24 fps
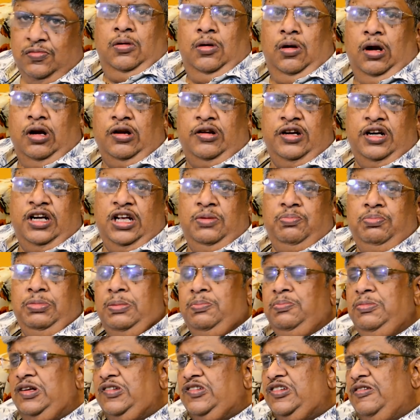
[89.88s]
Already,
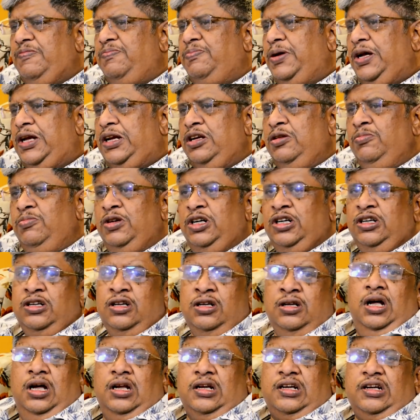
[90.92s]
members of parliament
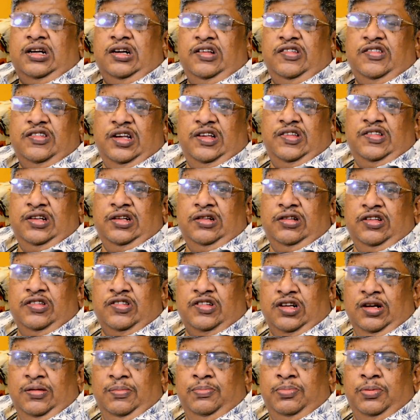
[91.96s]
are criticizing this
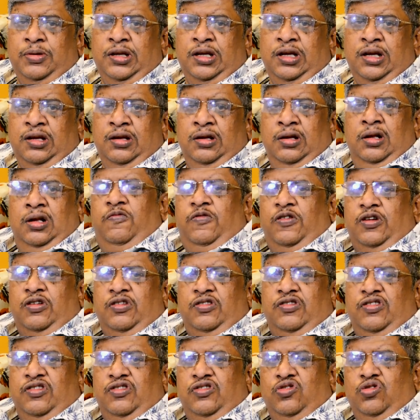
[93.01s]
company for
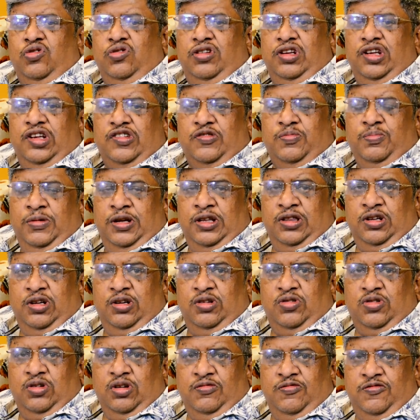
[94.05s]
its usurious
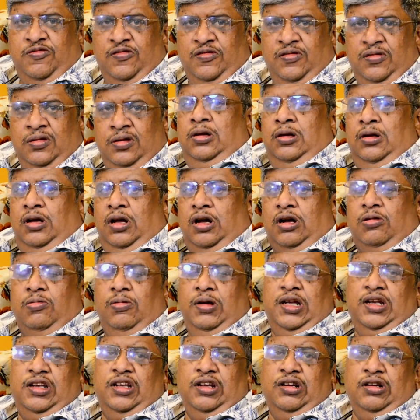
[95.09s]
methods of
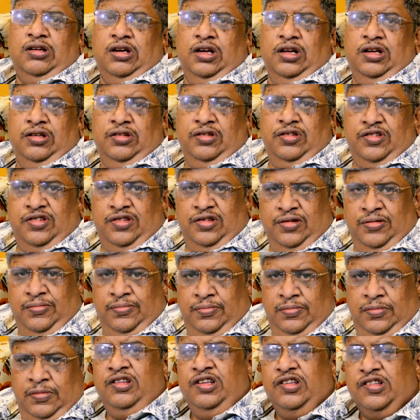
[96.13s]
acquiring clients.
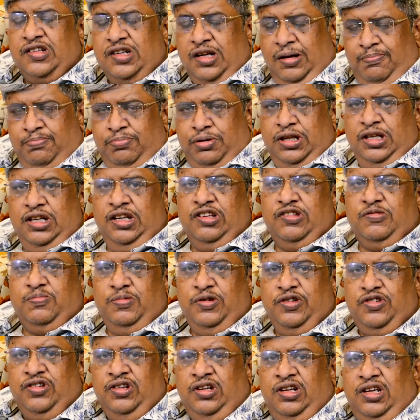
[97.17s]
This company
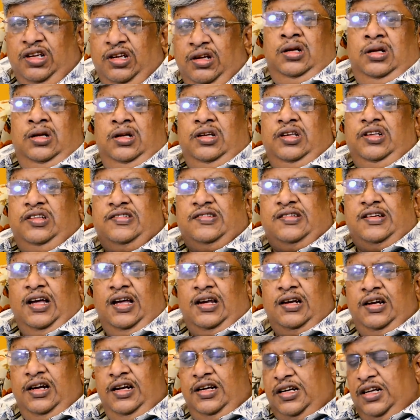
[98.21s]
especially is
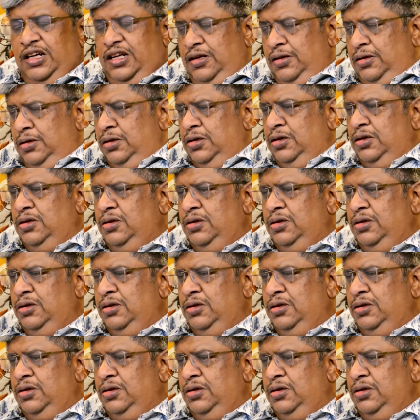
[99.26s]
targeting